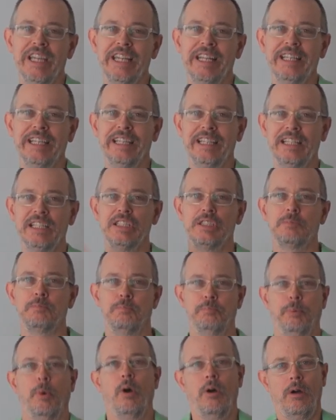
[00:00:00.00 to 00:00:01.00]
It is
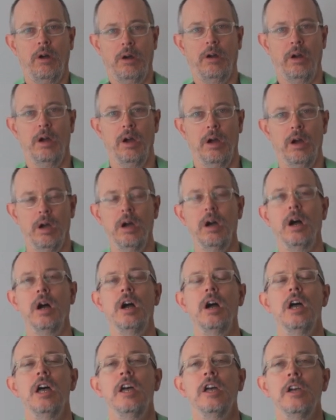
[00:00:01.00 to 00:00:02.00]

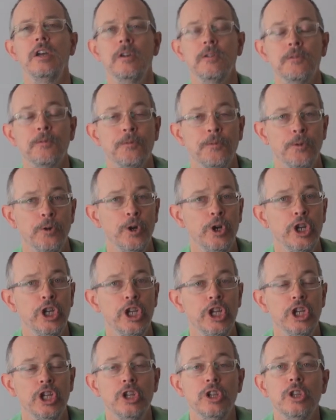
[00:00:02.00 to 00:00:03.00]
bong
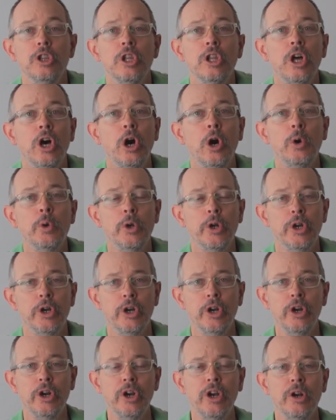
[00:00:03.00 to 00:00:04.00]

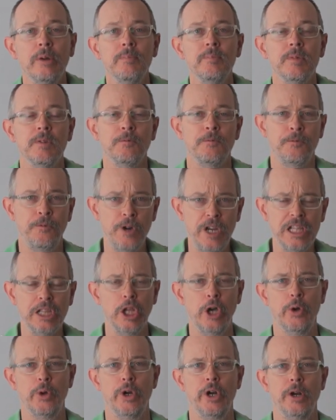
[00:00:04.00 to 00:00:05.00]
freeloader.
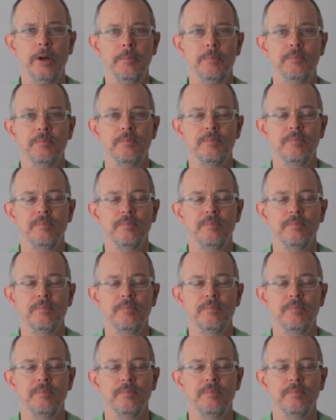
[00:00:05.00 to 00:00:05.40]
Freeloader.